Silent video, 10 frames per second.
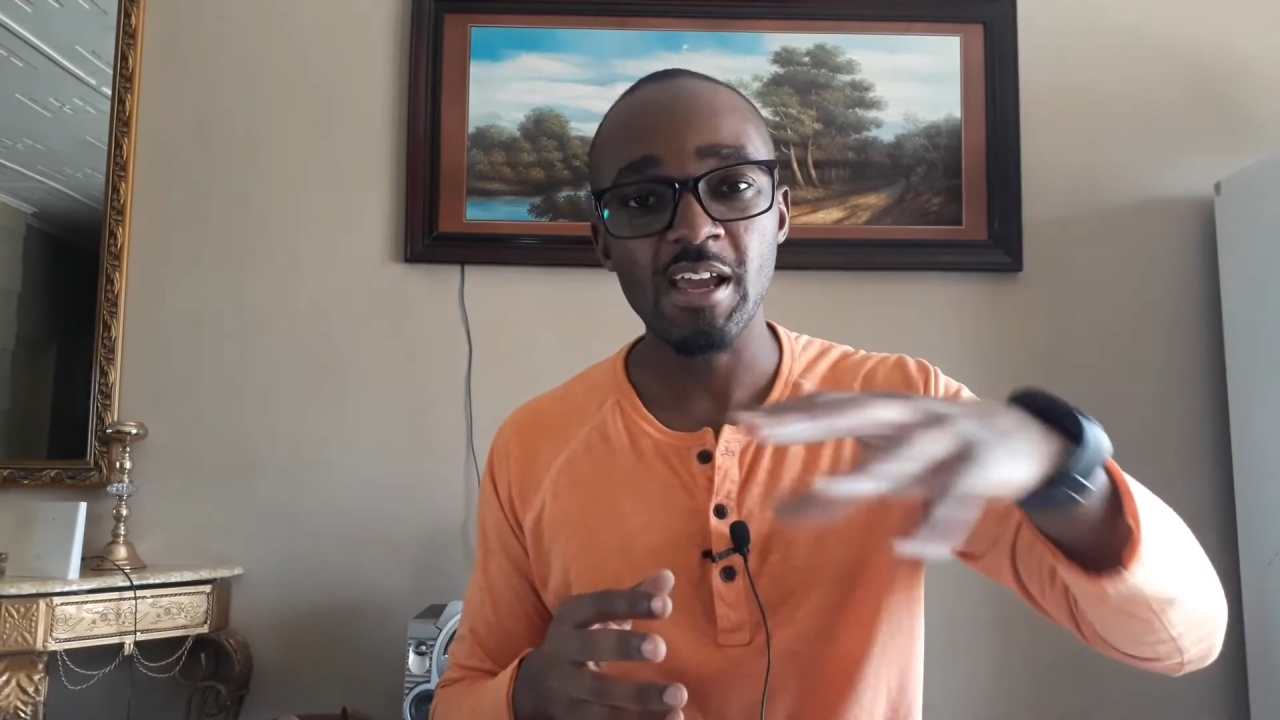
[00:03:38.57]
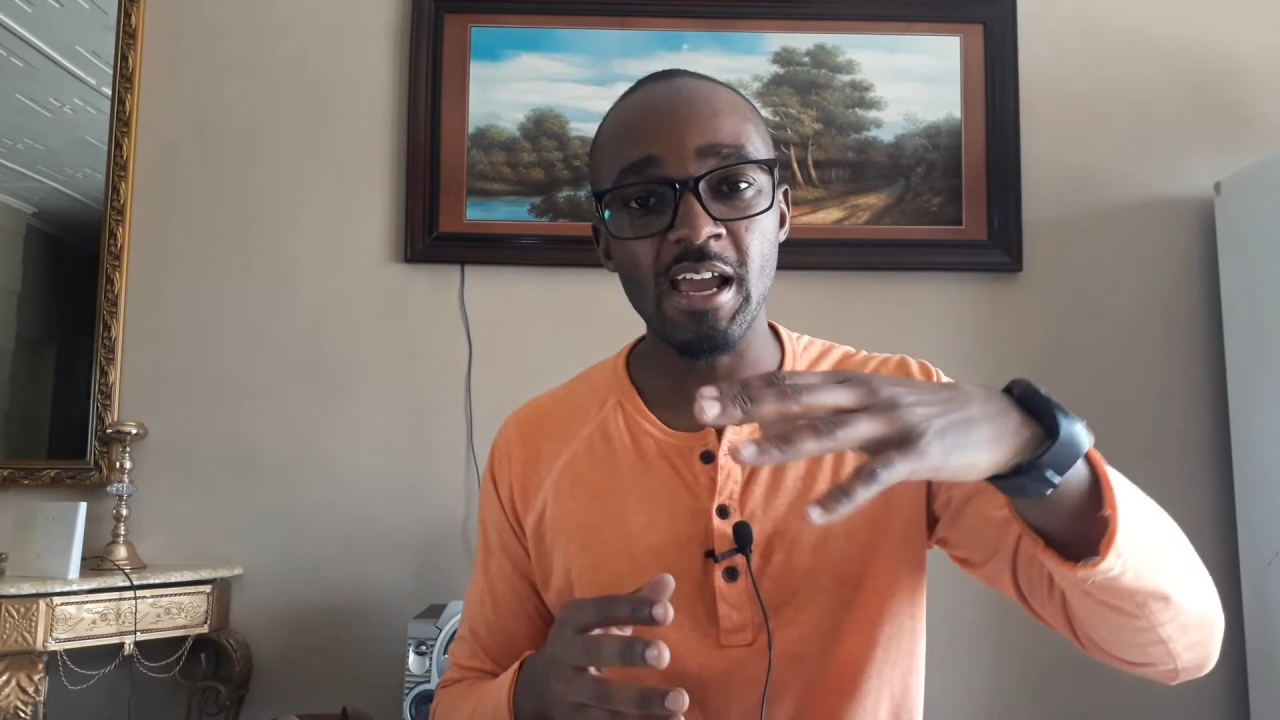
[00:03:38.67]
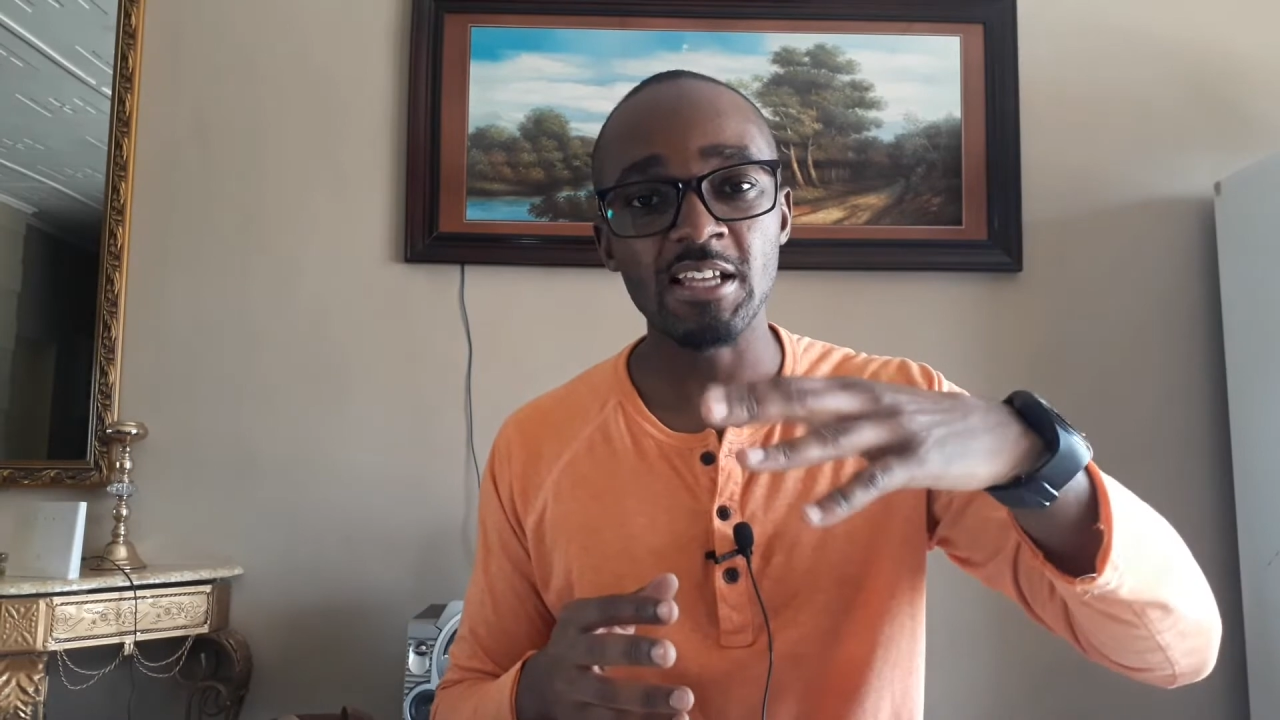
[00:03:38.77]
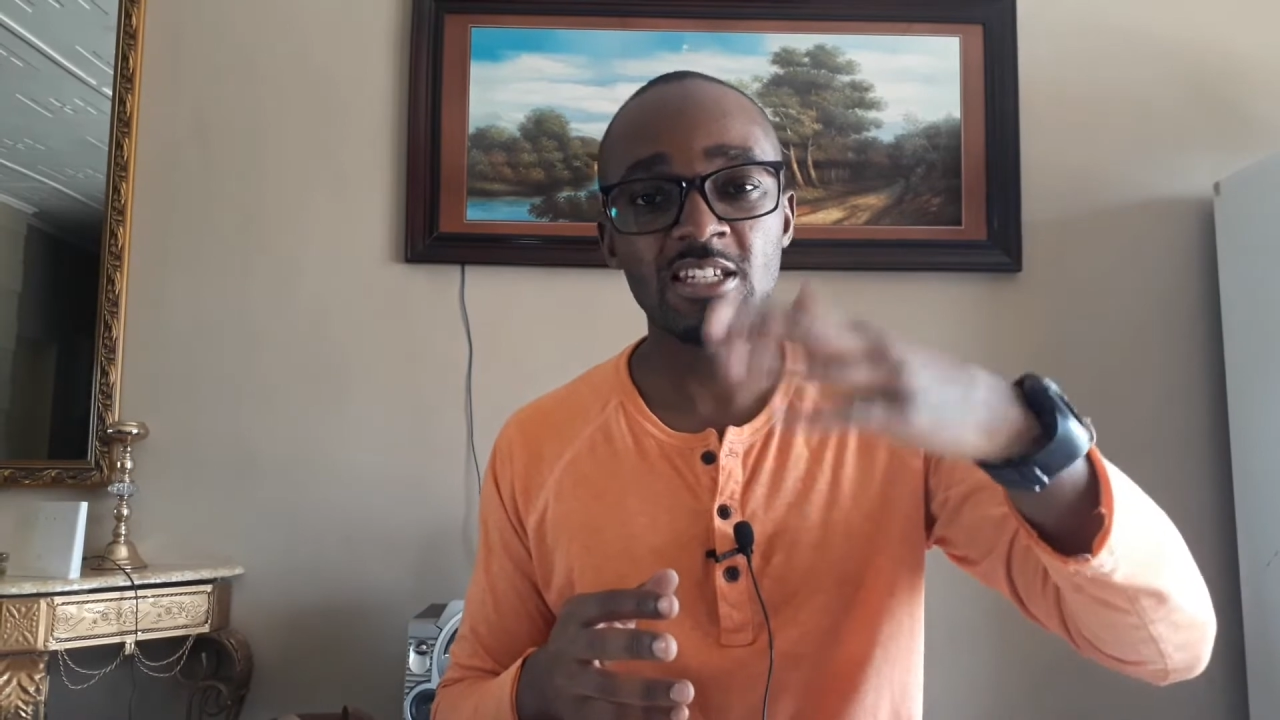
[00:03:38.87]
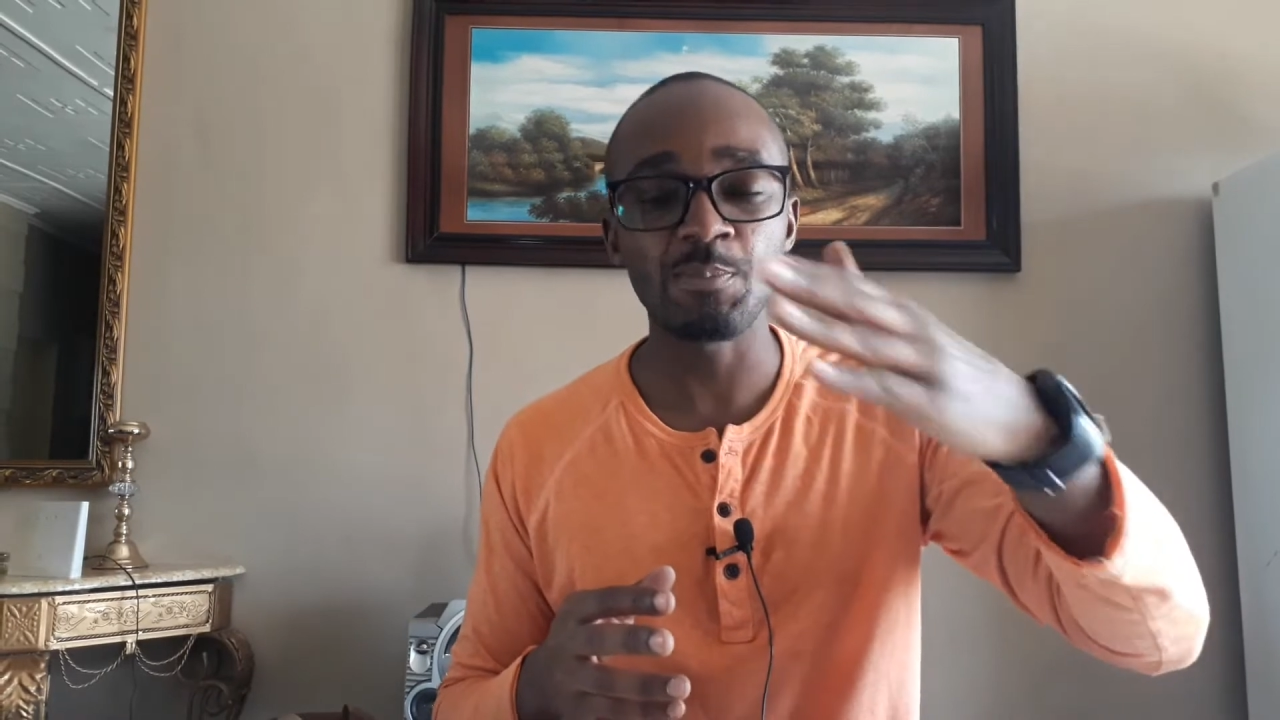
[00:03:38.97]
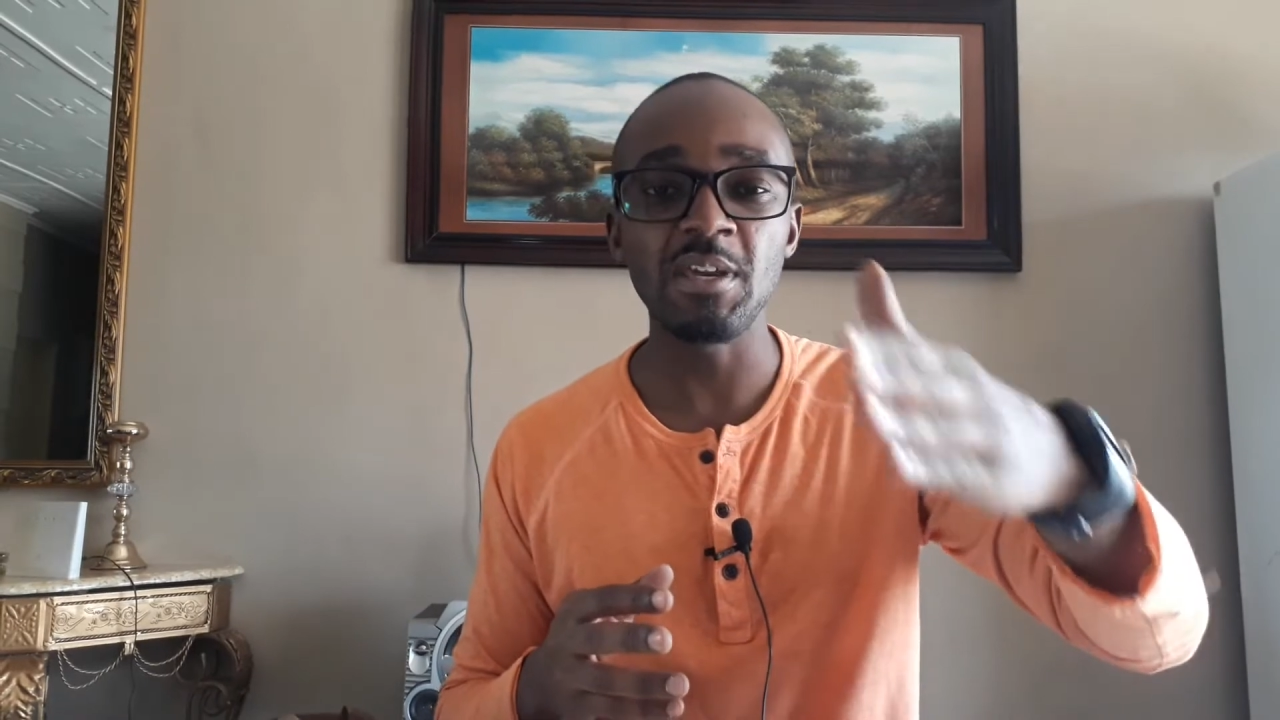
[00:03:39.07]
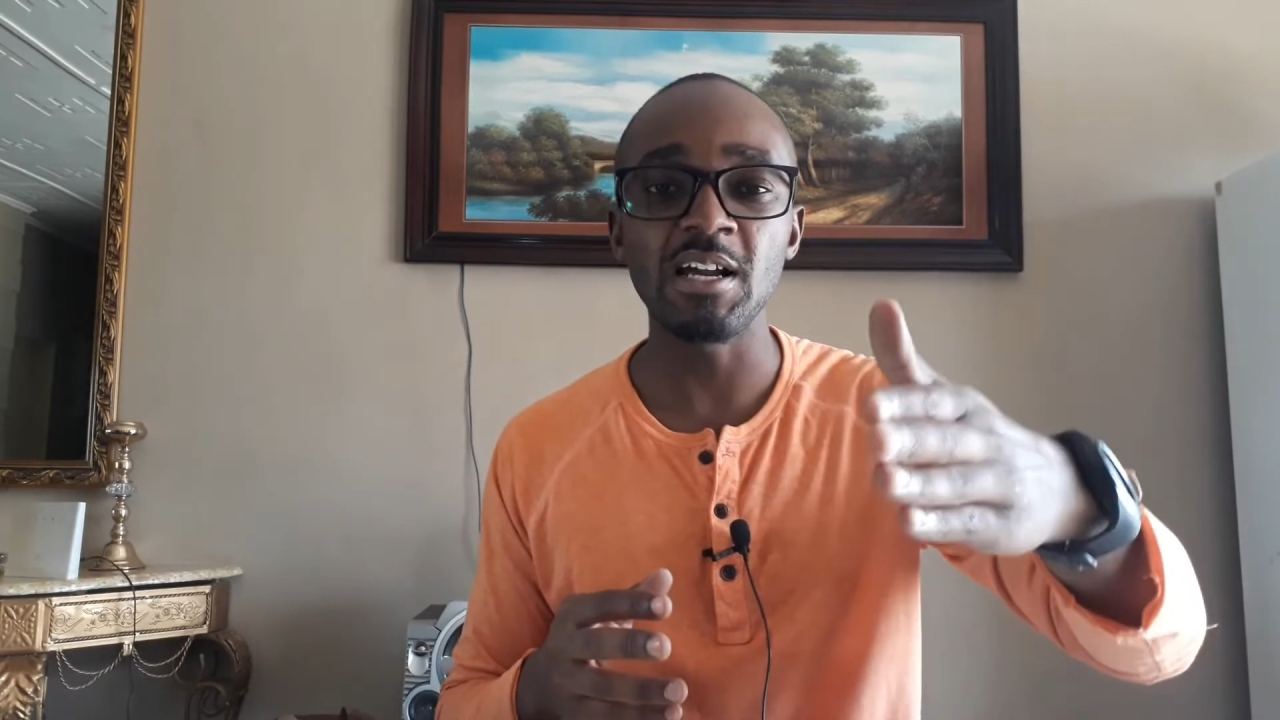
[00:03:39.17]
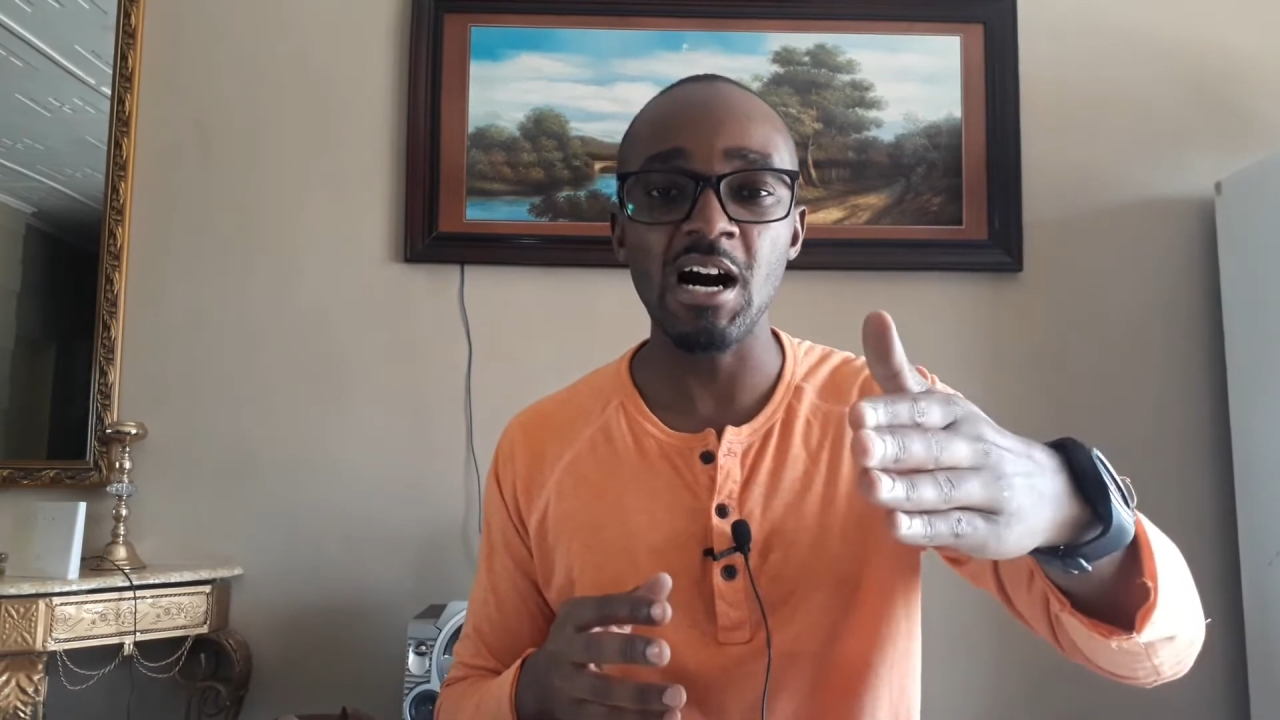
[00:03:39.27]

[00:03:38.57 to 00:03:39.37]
and speak